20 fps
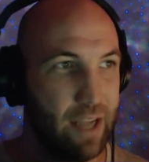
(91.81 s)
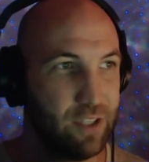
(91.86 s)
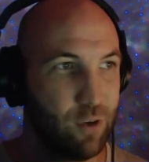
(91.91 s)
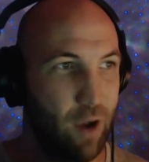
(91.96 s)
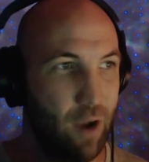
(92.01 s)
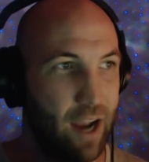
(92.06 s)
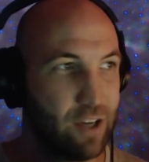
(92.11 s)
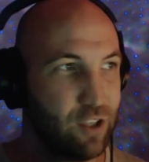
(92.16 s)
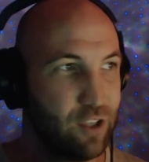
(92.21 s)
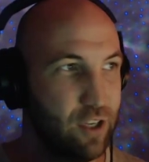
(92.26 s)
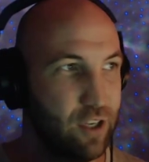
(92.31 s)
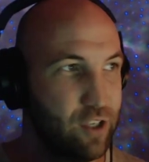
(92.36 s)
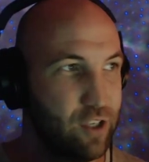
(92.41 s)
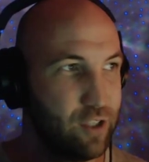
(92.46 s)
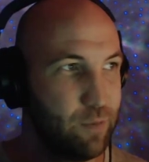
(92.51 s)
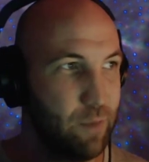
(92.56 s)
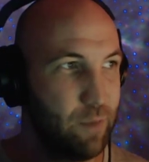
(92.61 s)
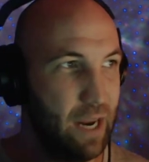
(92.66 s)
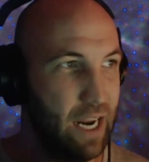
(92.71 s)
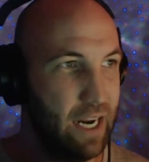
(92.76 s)
So I actually just
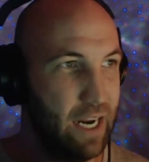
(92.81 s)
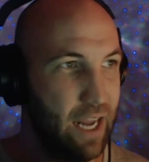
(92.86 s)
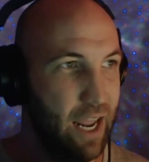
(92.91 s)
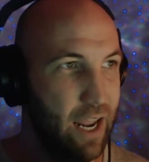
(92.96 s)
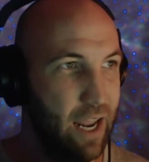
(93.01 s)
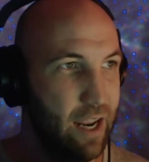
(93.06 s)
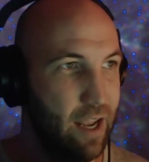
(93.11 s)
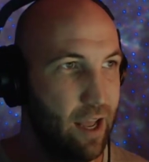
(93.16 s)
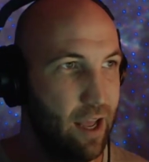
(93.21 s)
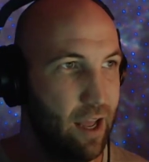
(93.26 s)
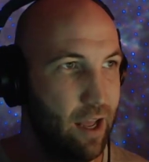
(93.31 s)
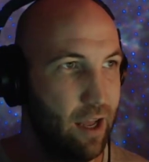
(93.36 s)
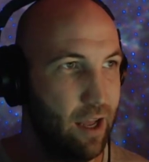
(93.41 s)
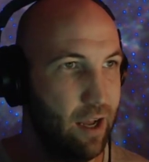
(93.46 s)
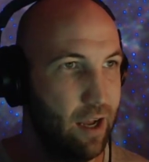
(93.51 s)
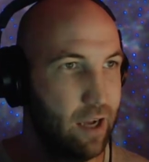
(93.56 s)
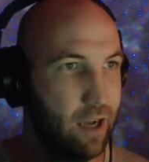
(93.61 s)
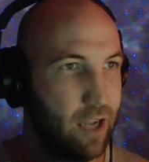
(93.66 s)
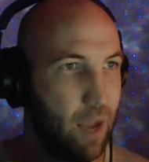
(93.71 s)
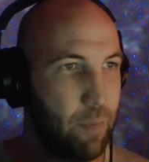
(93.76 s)
made
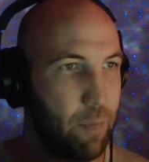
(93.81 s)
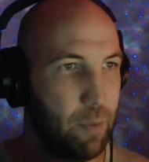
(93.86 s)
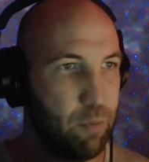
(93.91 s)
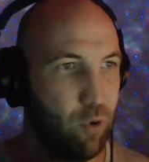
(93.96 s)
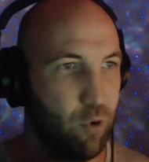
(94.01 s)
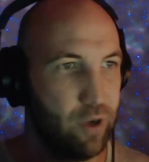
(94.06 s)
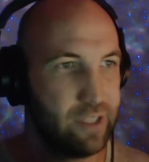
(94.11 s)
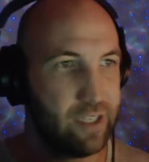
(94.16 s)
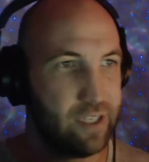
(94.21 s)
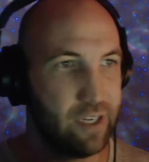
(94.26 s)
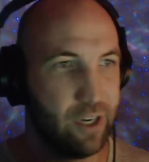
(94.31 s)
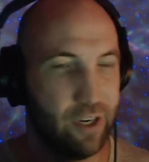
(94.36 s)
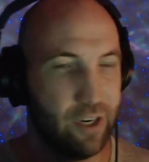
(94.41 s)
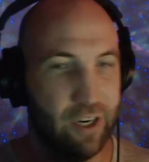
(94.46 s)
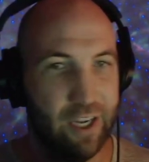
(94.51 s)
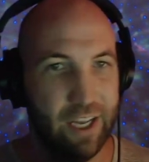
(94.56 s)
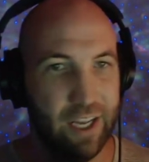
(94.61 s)
a couple points here,